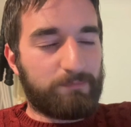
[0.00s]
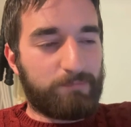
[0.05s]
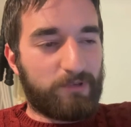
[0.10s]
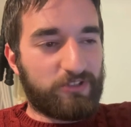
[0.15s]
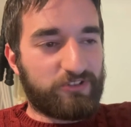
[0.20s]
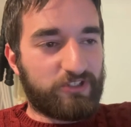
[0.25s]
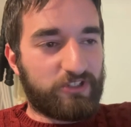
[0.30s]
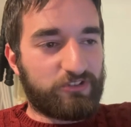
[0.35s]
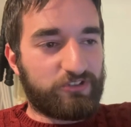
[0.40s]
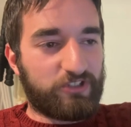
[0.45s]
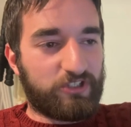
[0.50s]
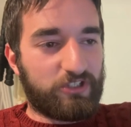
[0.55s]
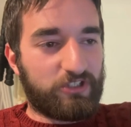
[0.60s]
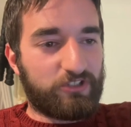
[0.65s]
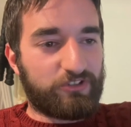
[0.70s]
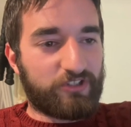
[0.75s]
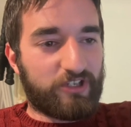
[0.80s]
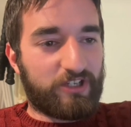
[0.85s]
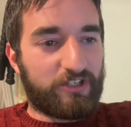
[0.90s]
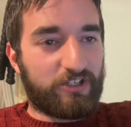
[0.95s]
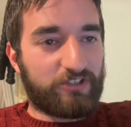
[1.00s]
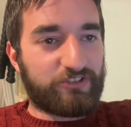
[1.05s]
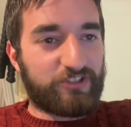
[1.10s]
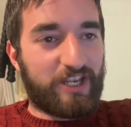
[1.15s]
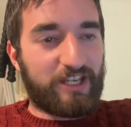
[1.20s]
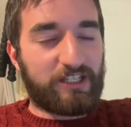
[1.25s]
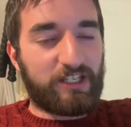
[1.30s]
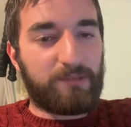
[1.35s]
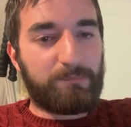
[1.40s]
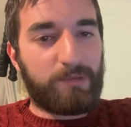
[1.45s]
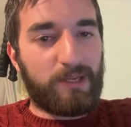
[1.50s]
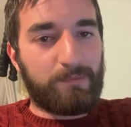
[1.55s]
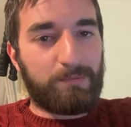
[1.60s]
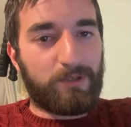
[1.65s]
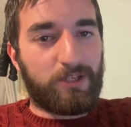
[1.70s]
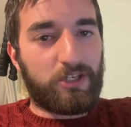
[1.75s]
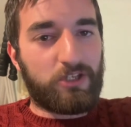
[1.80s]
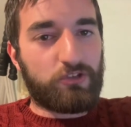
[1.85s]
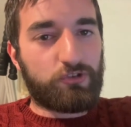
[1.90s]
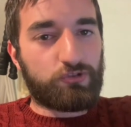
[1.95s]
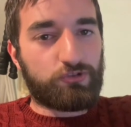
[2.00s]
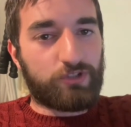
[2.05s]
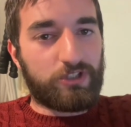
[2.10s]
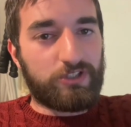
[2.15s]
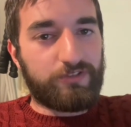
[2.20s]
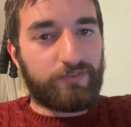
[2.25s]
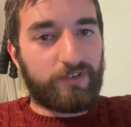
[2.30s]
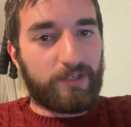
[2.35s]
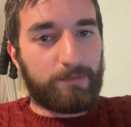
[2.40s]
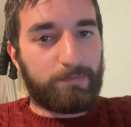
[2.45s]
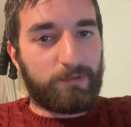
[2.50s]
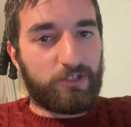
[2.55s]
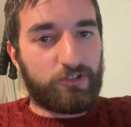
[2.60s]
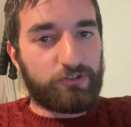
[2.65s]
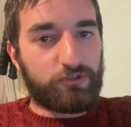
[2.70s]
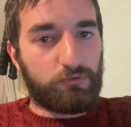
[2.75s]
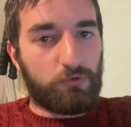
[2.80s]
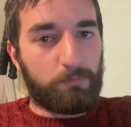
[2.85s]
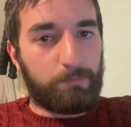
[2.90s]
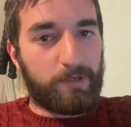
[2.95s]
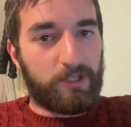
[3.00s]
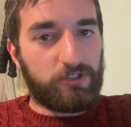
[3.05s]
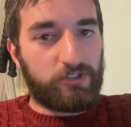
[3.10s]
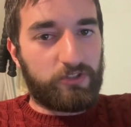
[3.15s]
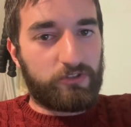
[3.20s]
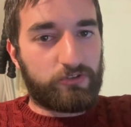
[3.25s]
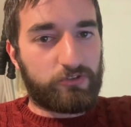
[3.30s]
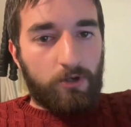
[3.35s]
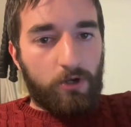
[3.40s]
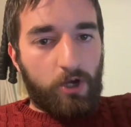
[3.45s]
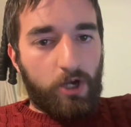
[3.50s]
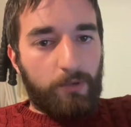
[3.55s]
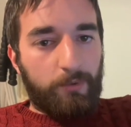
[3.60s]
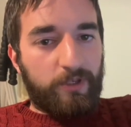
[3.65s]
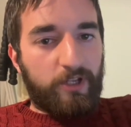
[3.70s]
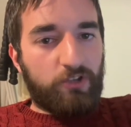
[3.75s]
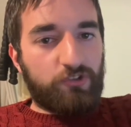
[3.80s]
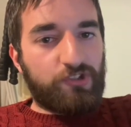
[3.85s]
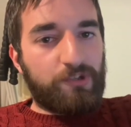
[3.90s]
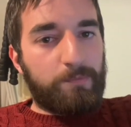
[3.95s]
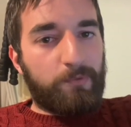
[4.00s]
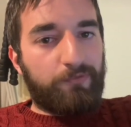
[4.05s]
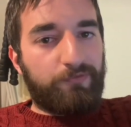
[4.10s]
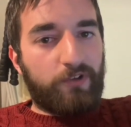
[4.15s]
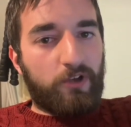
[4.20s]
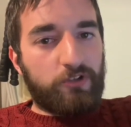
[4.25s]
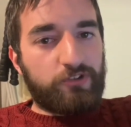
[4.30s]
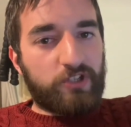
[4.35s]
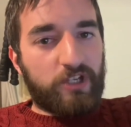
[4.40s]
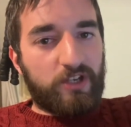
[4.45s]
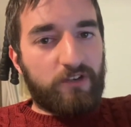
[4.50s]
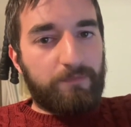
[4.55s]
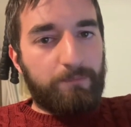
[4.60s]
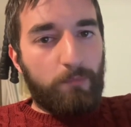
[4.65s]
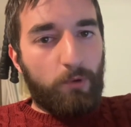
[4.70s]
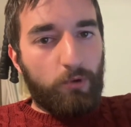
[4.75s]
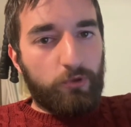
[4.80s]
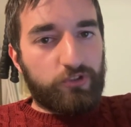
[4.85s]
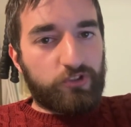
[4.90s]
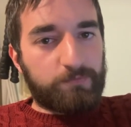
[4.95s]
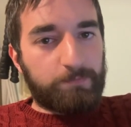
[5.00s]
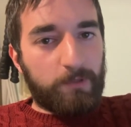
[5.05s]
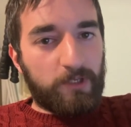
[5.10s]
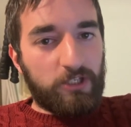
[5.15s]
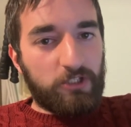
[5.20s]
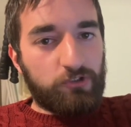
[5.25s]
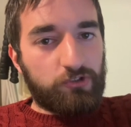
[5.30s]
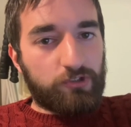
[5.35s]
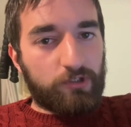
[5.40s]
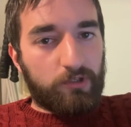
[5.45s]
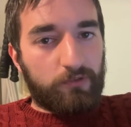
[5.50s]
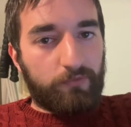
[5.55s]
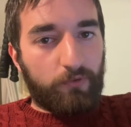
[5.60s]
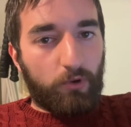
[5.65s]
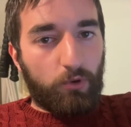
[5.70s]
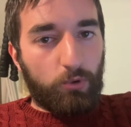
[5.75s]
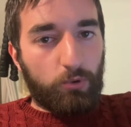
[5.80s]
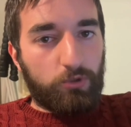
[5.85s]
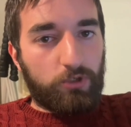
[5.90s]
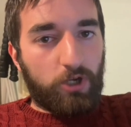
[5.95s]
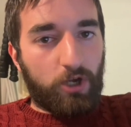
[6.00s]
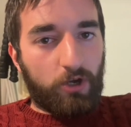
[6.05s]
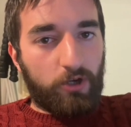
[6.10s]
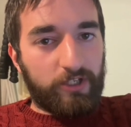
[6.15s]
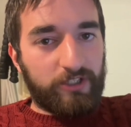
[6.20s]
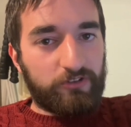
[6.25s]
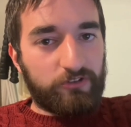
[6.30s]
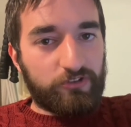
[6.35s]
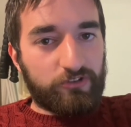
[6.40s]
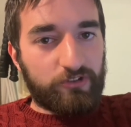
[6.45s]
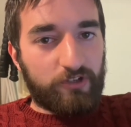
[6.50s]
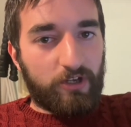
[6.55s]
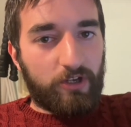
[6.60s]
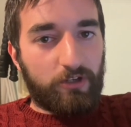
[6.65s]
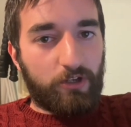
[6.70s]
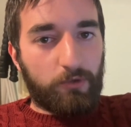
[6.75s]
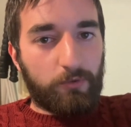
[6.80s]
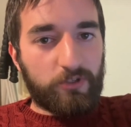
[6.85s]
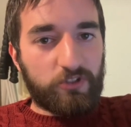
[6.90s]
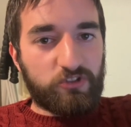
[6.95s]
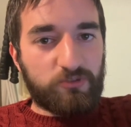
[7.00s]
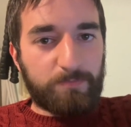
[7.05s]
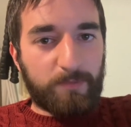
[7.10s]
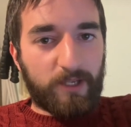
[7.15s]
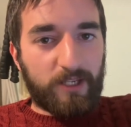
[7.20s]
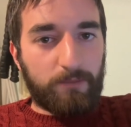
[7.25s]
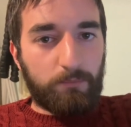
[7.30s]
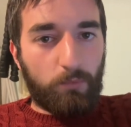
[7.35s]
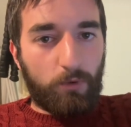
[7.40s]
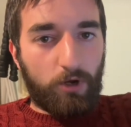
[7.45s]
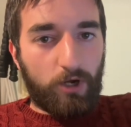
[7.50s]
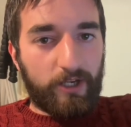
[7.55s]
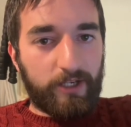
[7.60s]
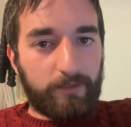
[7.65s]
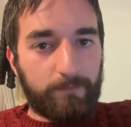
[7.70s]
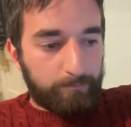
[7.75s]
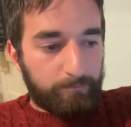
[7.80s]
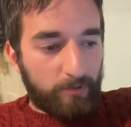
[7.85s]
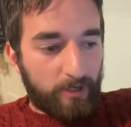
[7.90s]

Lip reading: businesses and attacking people in the streets for their political opinions. I would actually prefer to have more speech of all kinds, and I'll explain why.